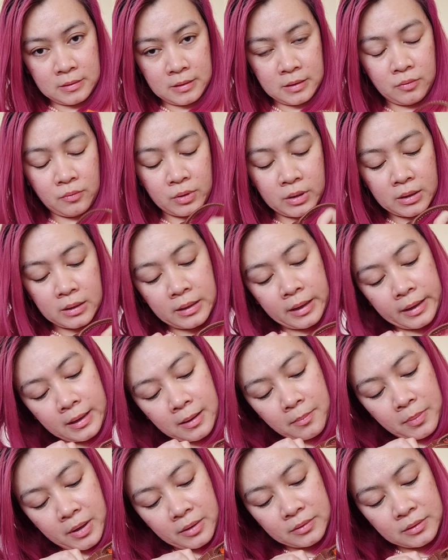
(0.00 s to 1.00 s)
And what I like
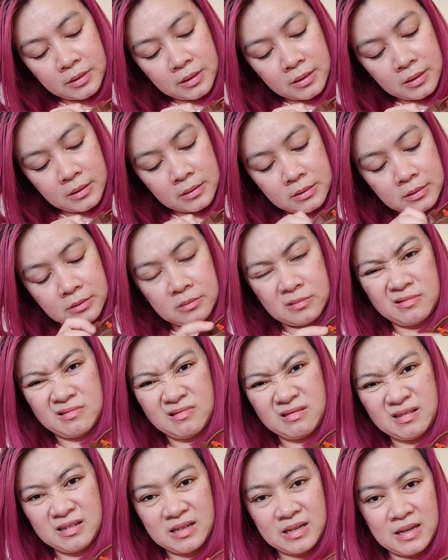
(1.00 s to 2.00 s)
about this
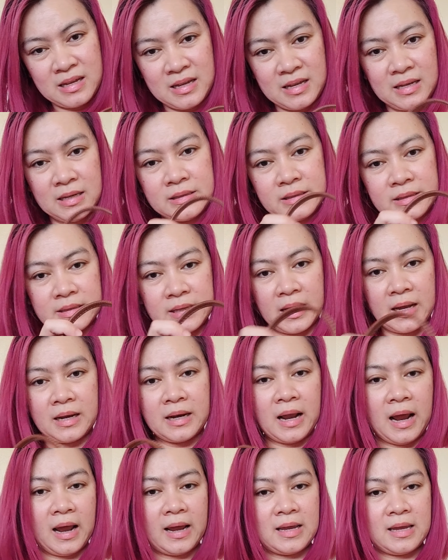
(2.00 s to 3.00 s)
is
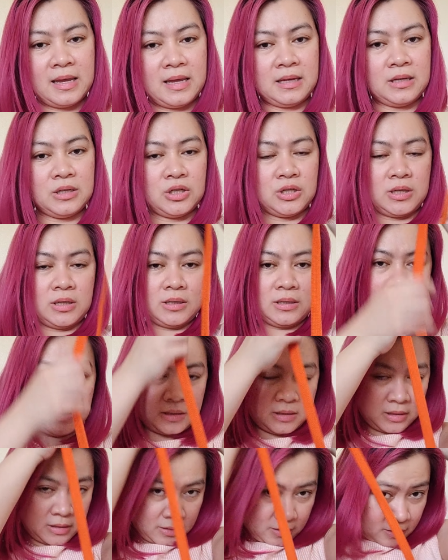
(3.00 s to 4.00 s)
that I can
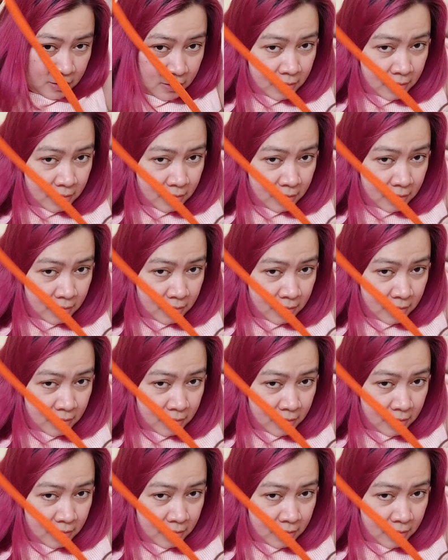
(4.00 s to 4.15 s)
just